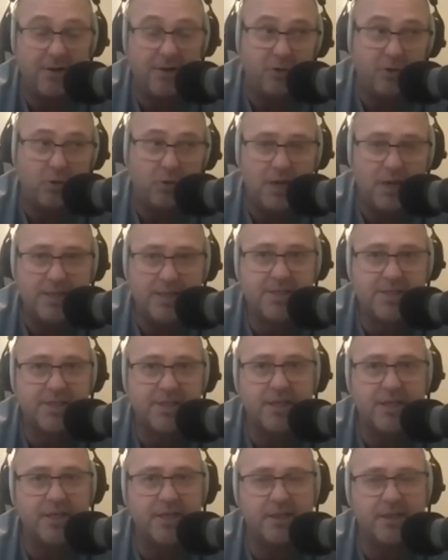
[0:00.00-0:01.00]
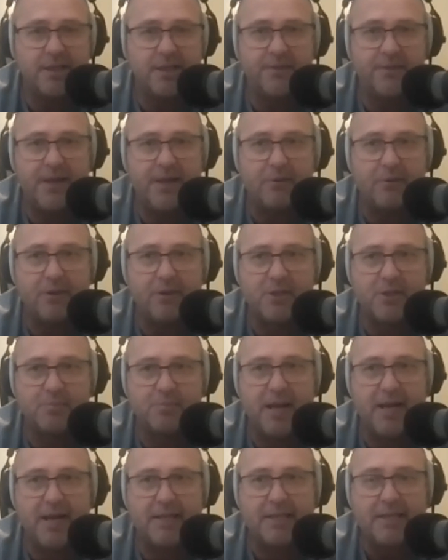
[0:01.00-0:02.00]
always seen it in that
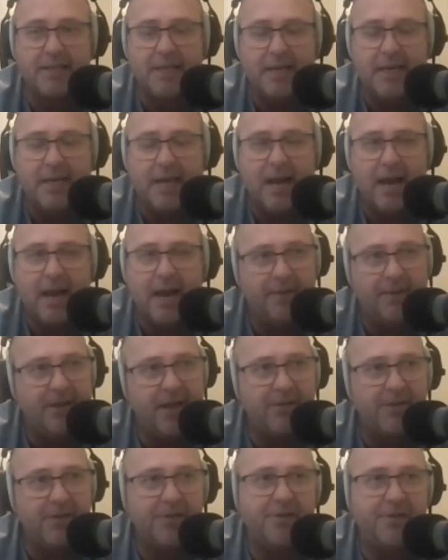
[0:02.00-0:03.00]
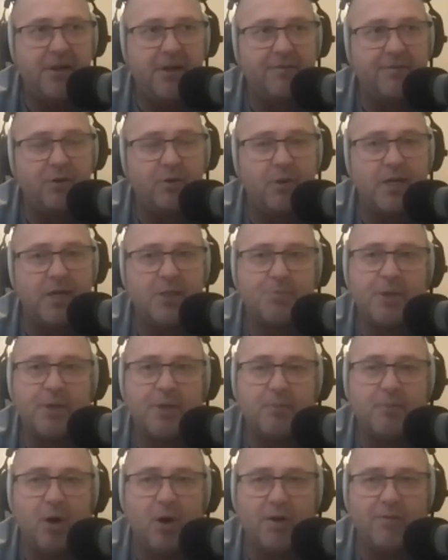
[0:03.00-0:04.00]
respect. And the other thing I've always
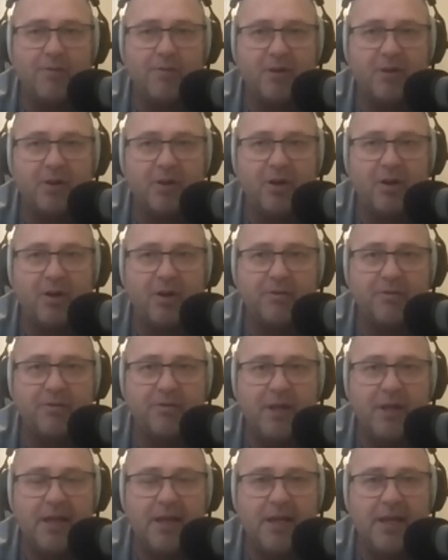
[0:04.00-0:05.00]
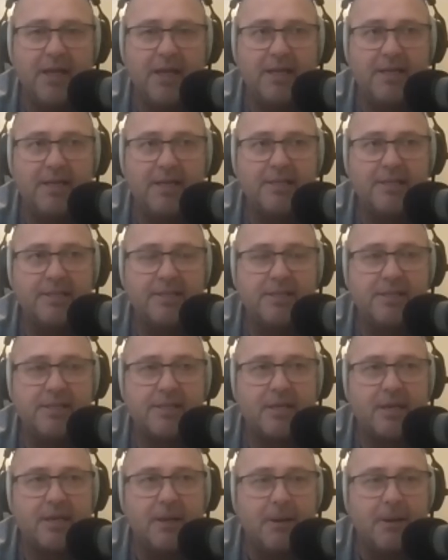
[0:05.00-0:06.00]
been mindful of is
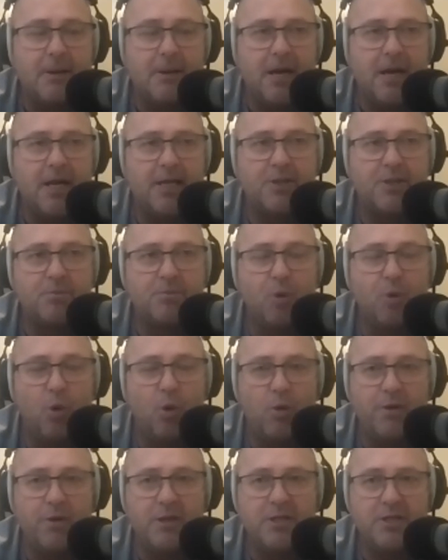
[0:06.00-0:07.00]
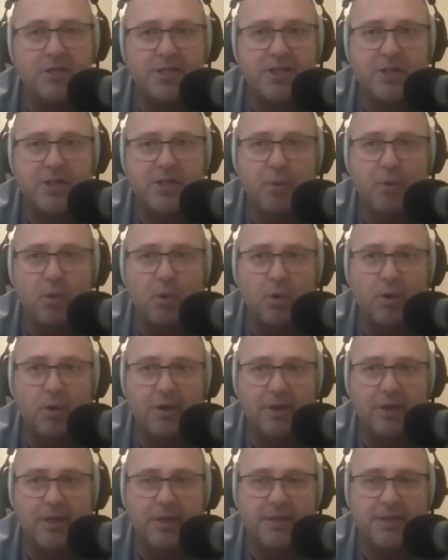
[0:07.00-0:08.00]
it's more than just sport.
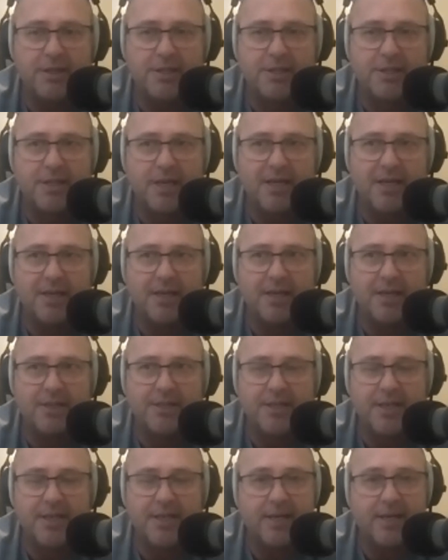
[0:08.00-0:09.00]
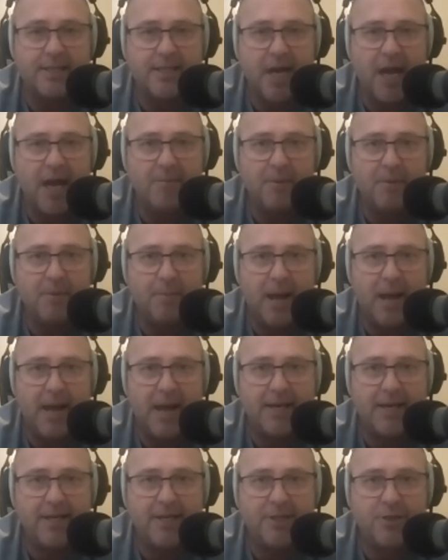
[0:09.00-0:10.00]
It's an entertainment
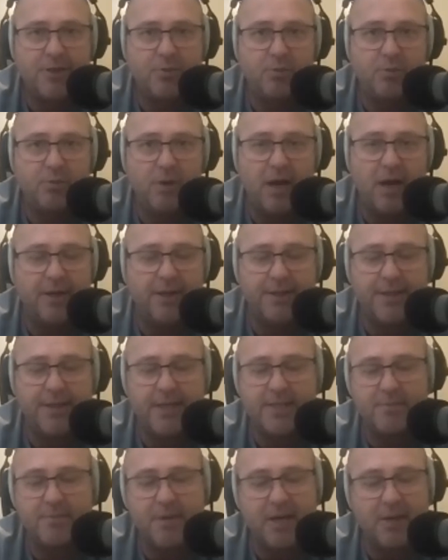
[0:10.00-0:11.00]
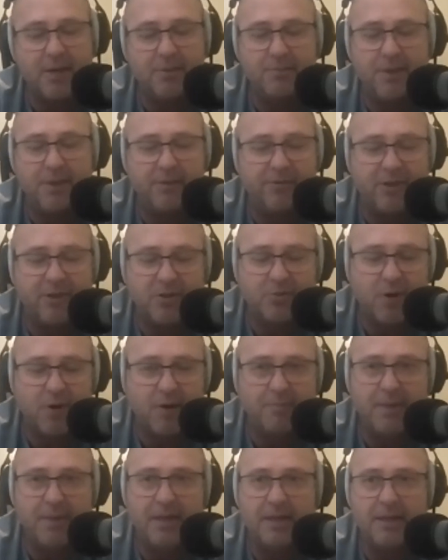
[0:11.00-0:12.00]
package. And it doesn't matter if it's
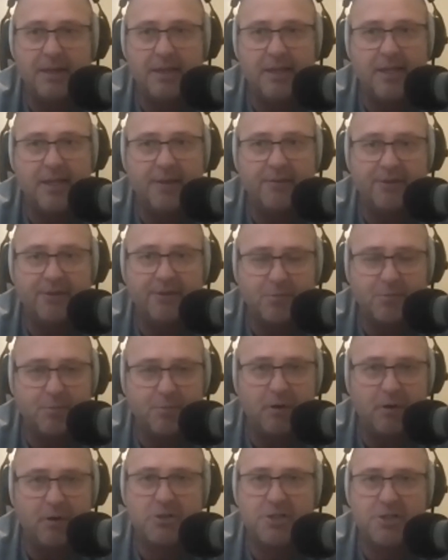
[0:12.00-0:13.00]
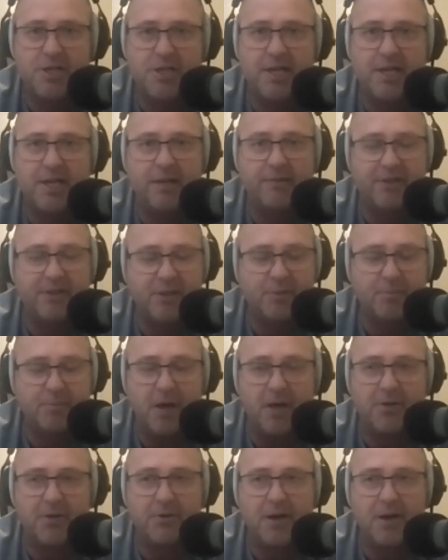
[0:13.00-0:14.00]
rugby league, if it's boxing, if it's
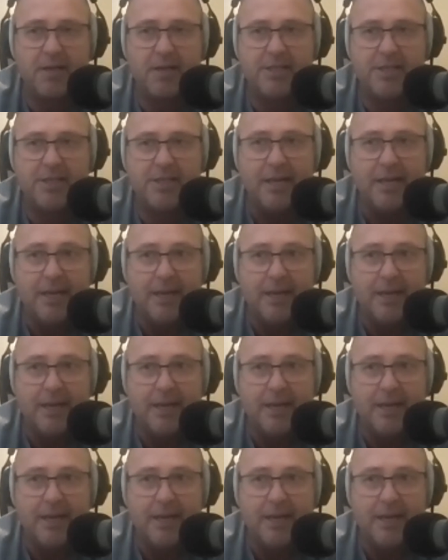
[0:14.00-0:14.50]
motor racing,